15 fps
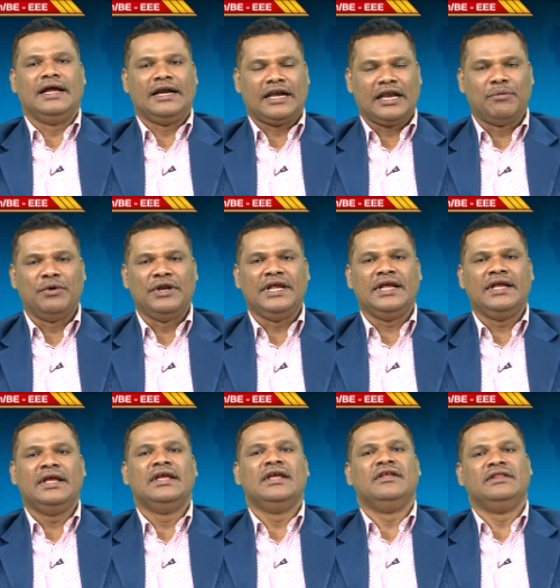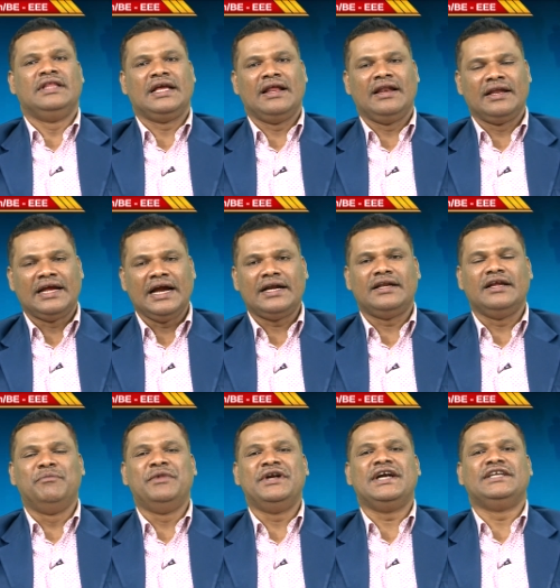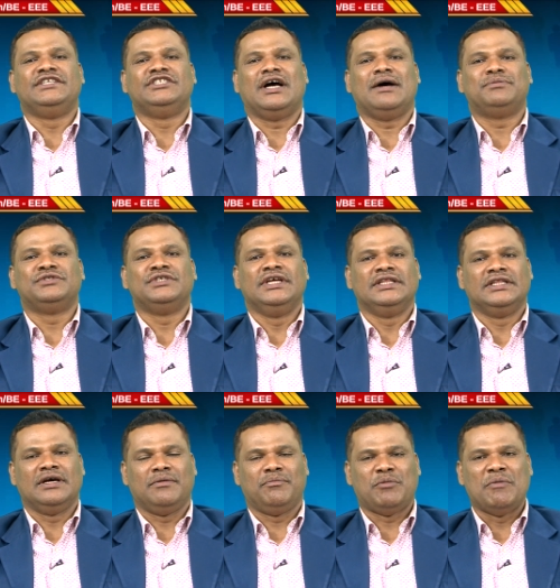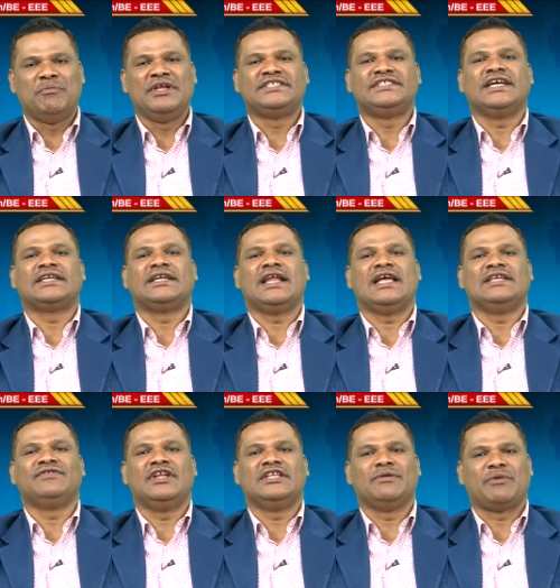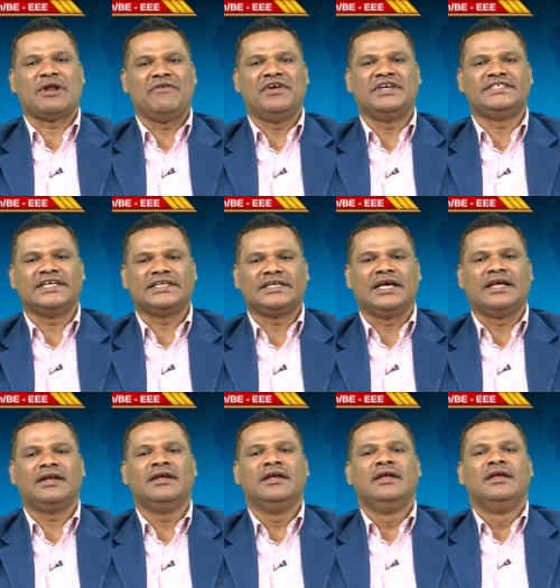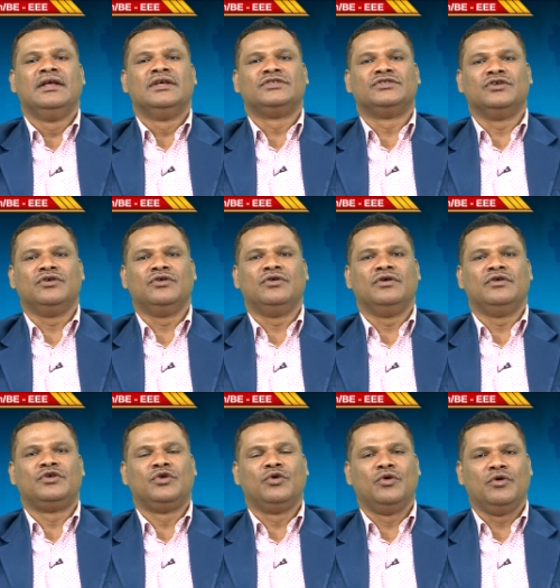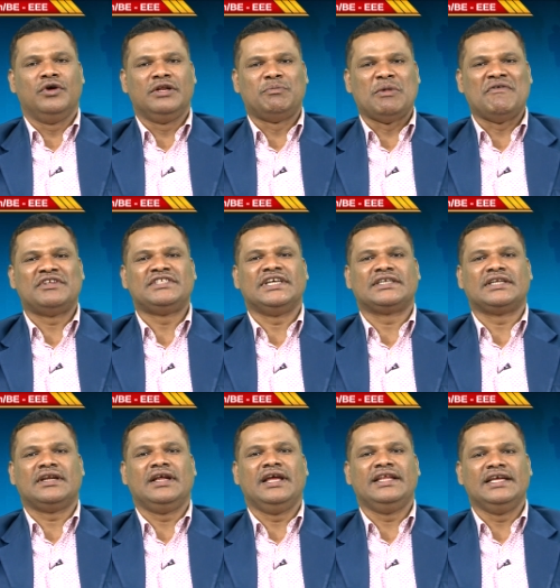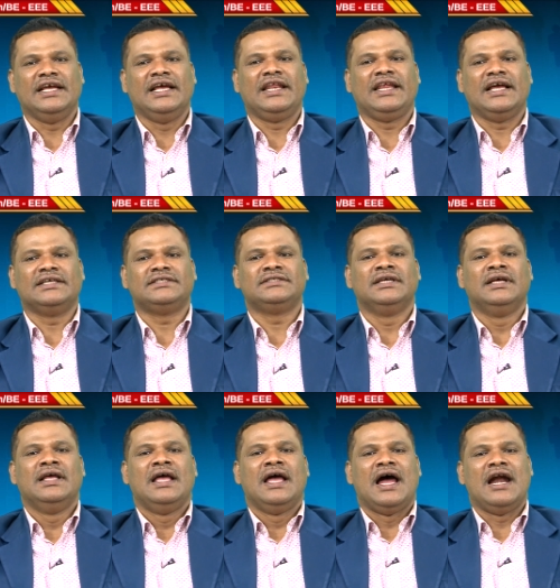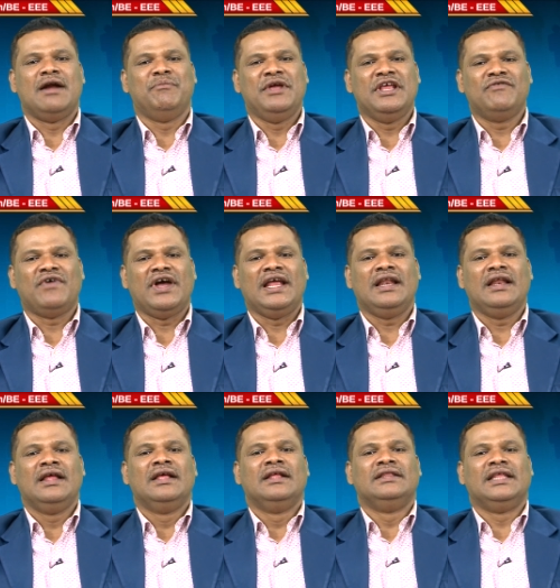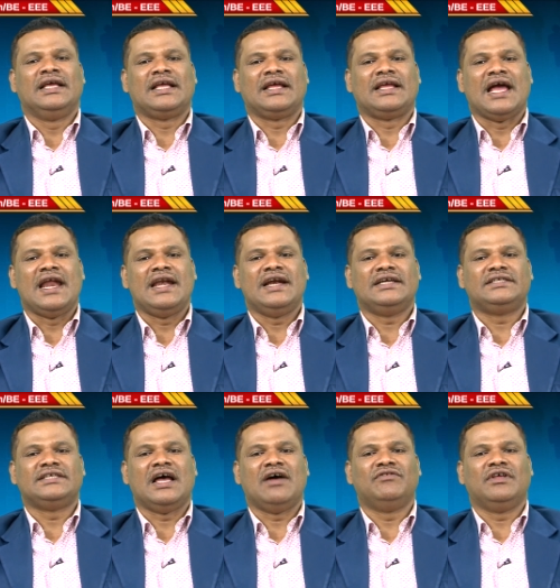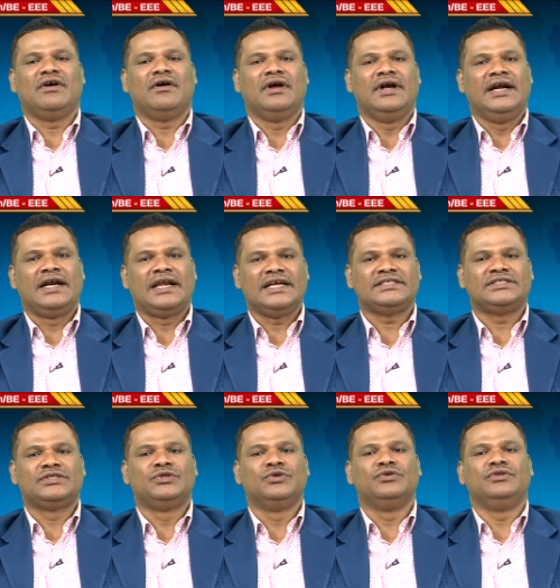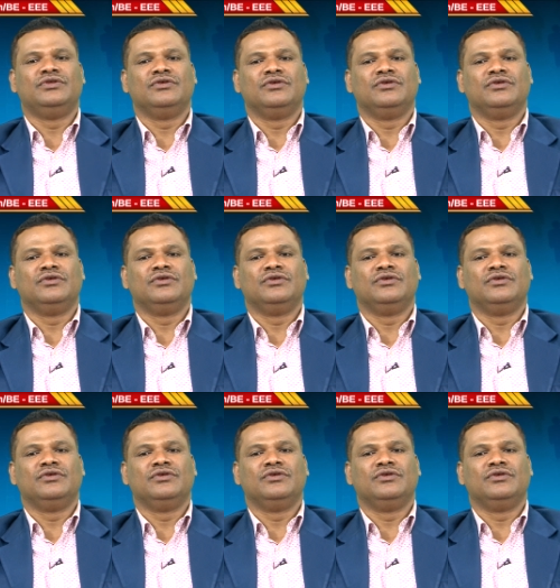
They will get immediate jobs in the public sector as well as the private sector. So to in power sector areas. And meanwhile, the candidates have the interest to